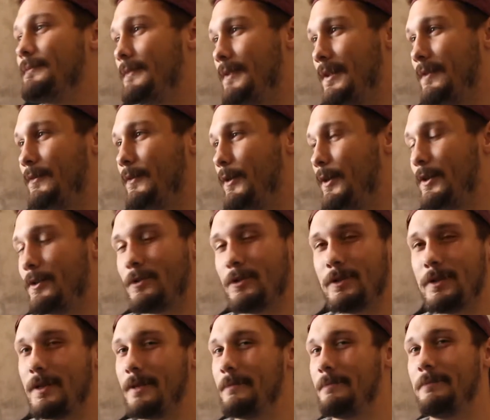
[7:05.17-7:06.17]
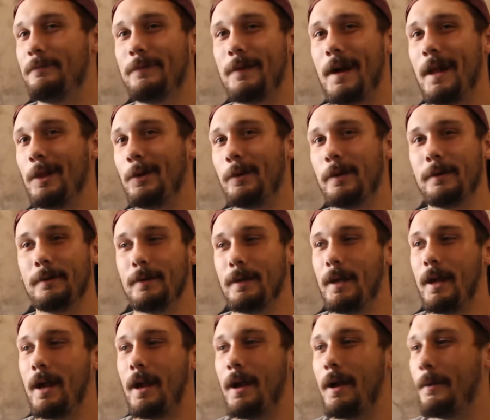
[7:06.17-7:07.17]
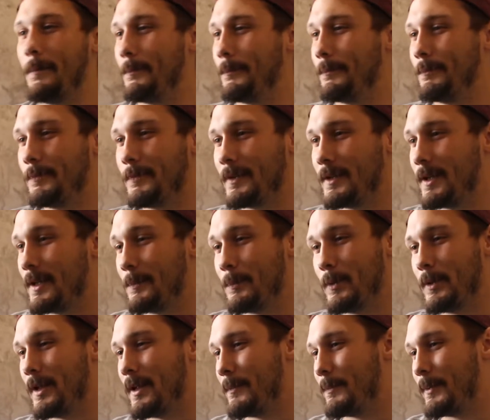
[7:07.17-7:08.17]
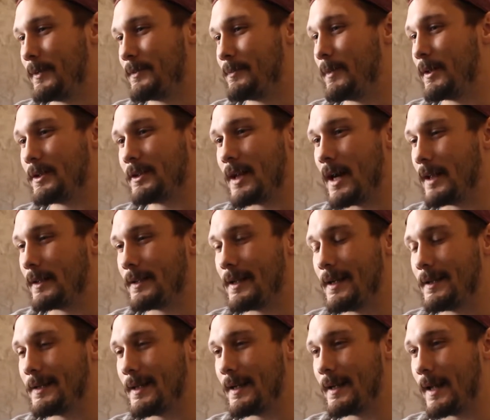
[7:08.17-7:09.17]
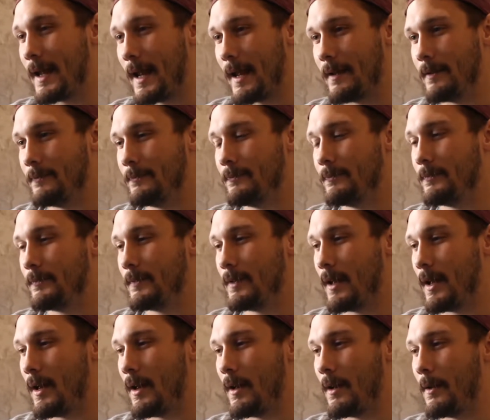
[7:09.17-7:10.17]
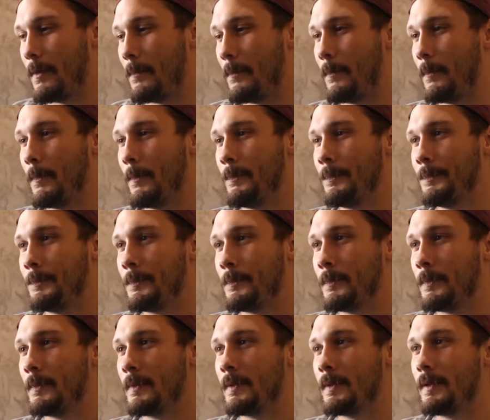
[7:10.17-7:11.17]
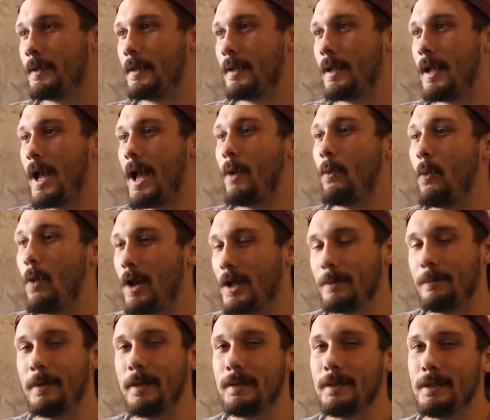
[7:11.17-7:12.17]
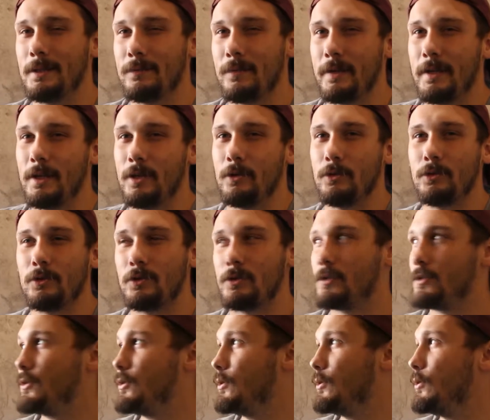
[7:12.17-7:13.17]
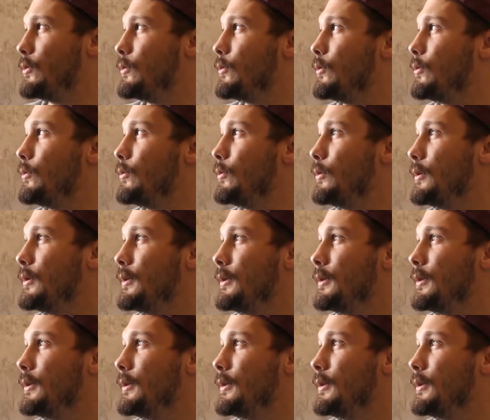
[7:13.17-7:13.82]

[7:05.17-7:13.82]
if you're interested, follow it. I'm gonna put up as much content as I can. I want to make these videos to